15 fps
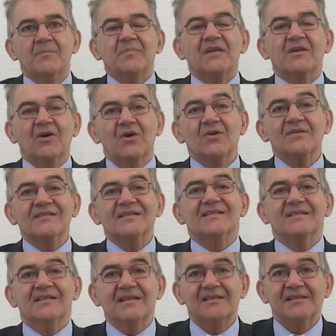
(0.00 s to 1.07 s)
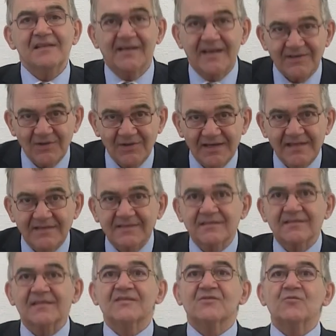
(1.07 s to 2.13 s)
because it's strictly
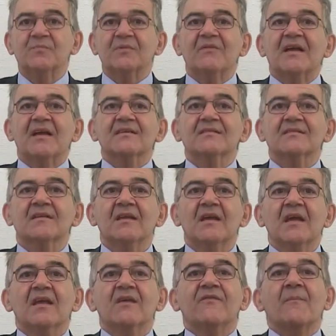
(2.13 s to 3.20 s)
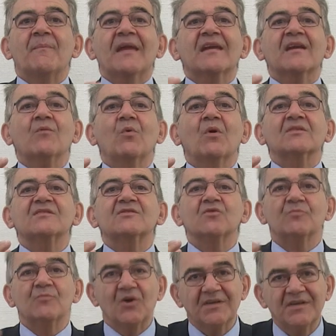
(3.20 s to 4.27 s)
regulated and supervised. If a bank wants
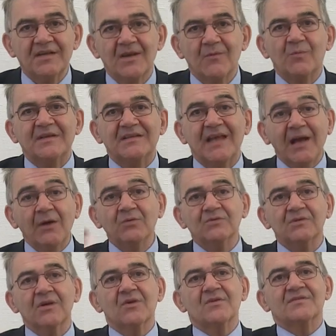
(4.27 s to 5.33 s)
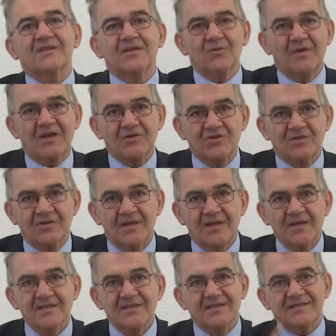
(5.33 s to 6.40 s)
your money without asking questions,
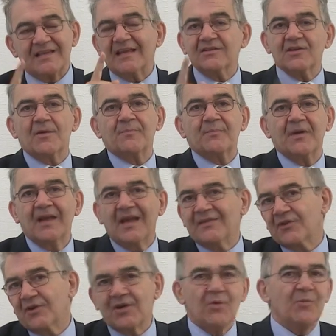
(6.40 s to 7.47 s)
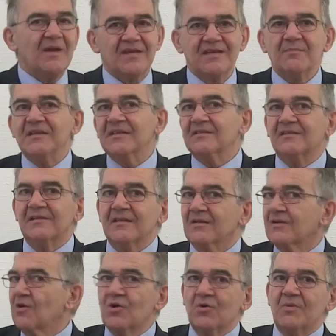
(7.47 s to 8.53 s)
stand up and run away immediately.
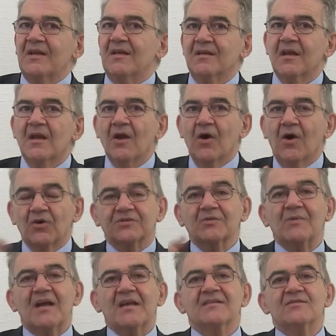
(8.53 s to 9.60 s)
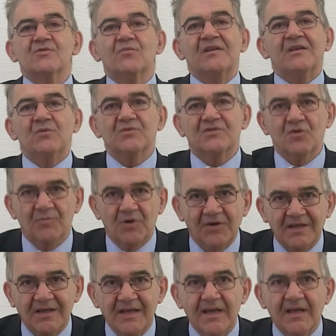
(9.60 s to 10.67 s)
Go away. Otherwise, you will lose your
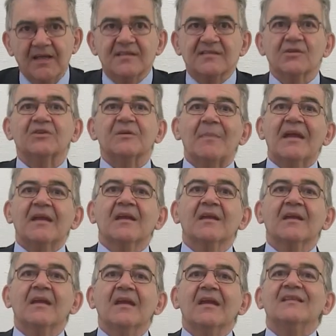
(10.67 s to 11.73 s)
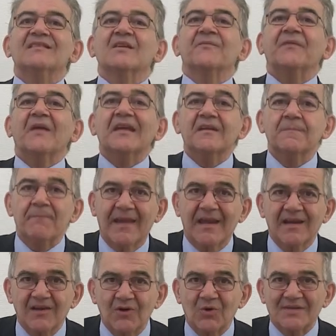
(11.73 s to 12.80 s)
money. It's not a bank. It's a fake
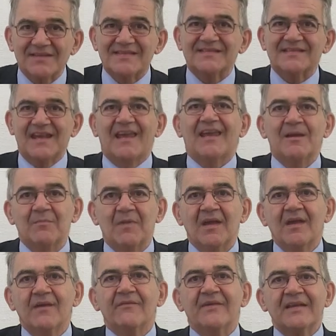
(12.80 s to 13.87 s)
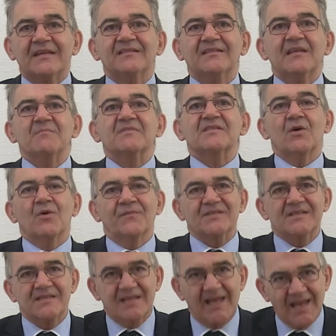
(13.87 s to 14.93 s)
bank or a scam. Victims of
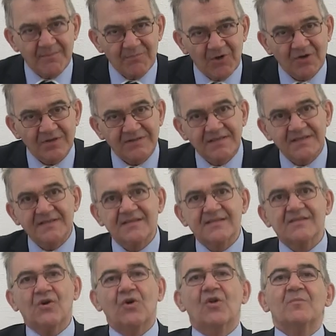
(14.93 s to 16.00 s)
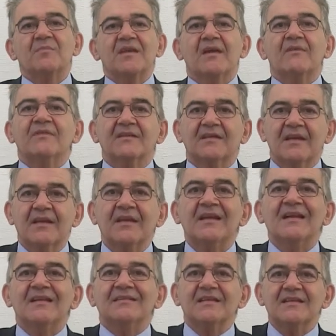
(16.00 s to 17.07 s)
scam artists call me every day.
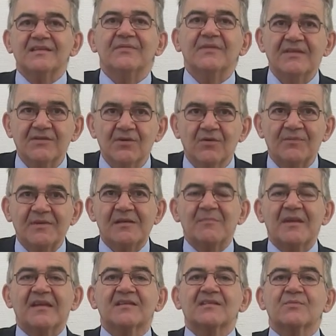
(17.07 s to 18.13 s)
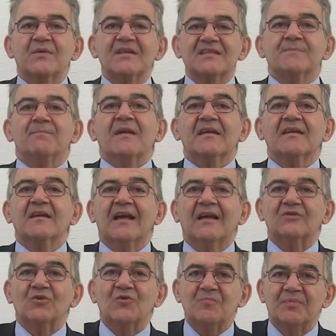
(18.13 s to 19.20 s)
This video will make Swiss bank
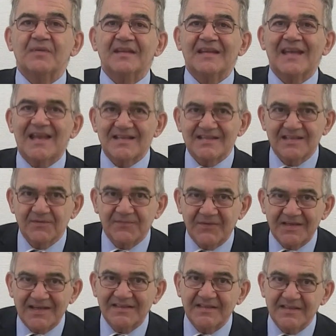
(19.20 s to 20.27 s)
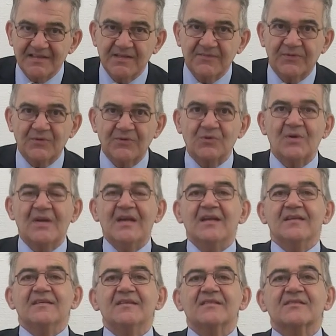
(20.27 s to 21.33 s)
account opening hassle-free and easy for you.
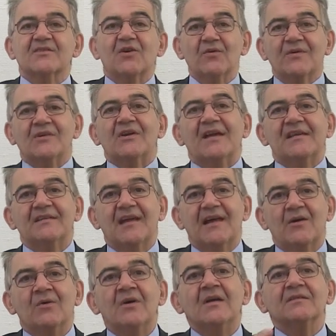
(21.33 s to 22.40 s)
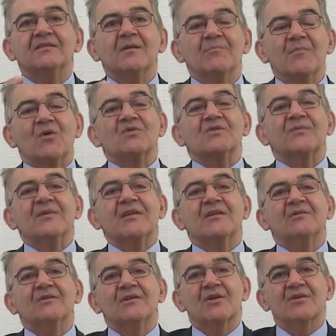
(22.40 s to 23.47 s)
Discover right now the most
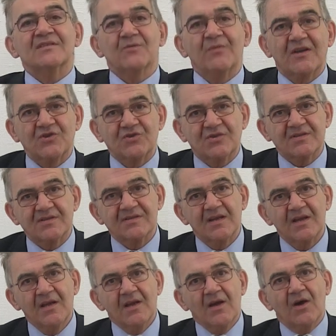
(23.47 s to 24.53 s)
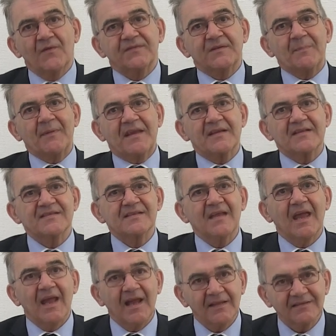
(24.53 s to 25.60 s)
frequently asked questions of the
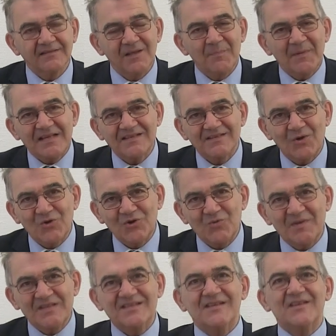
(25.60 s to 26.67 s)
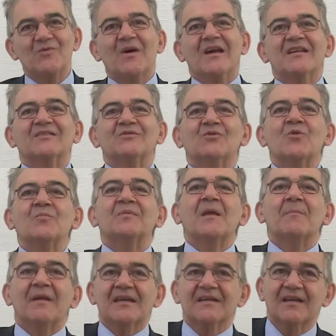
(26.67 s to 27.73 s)
banks and the best documents required to open a
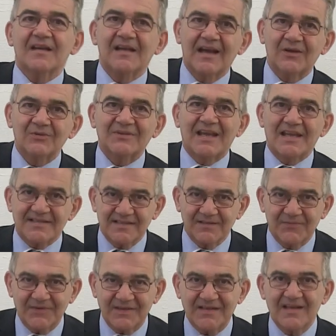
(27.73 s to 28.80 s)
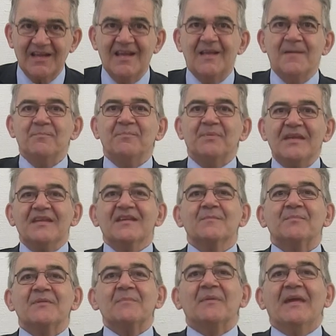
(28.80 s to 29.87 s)
bank account hassle-free.
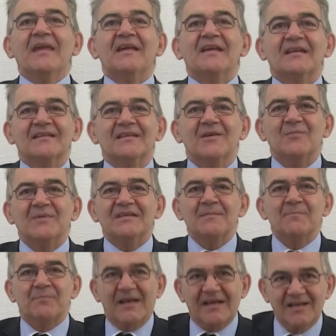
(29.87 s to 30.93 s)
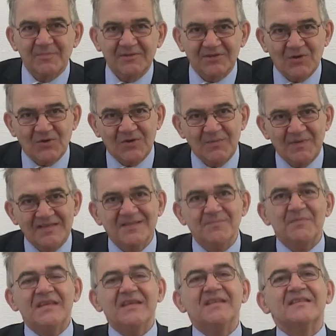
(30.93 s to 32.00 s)
Being prepared with impeccable documents
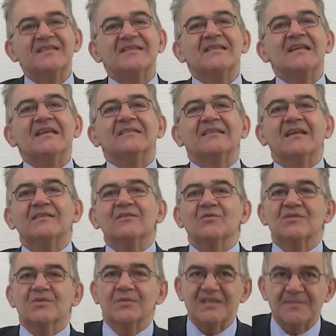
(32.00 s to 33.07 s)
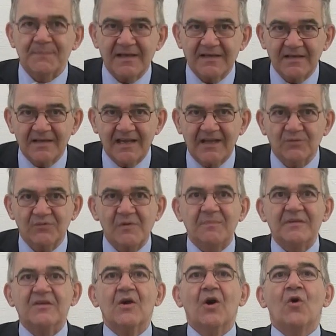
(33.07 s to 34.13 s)
means that your Swiss bank account will
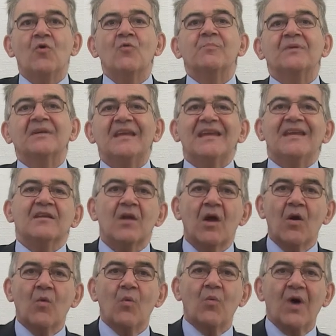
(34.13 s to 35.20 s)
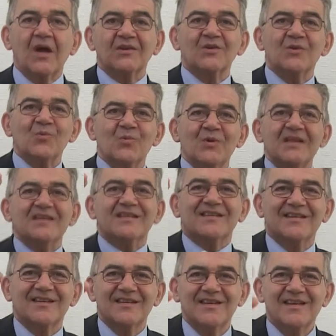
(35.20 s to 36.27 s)
be open in one
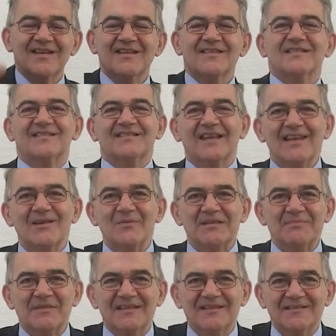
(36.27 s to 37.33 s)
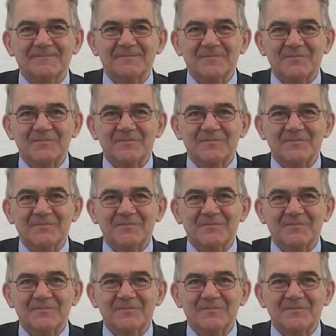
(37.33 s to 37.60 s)
week. Stay with me.